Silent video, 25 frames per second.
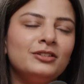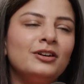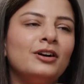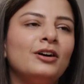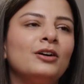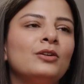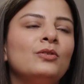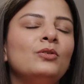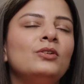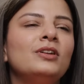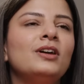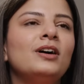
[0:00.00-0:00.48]

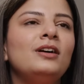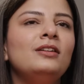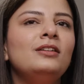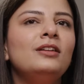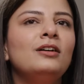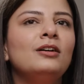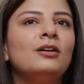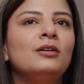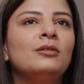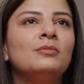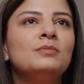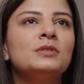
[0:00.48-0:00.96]

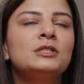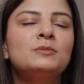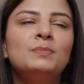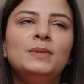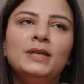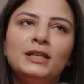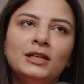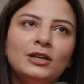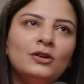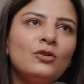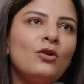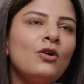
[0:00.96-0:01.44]
Kunal,
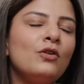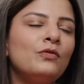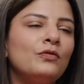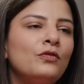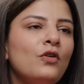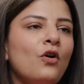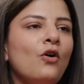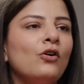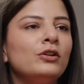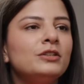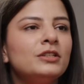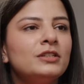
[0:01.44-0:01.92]
speaking
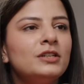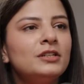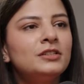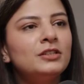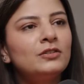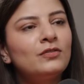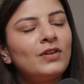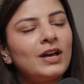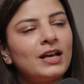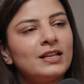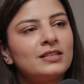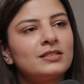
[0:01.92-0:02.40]
of
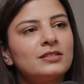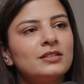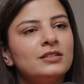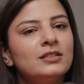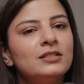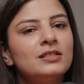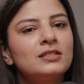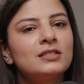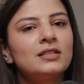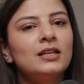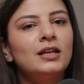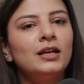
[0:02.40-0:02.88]
alternative
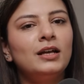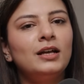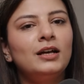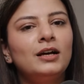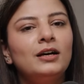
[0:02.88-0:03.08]
assets,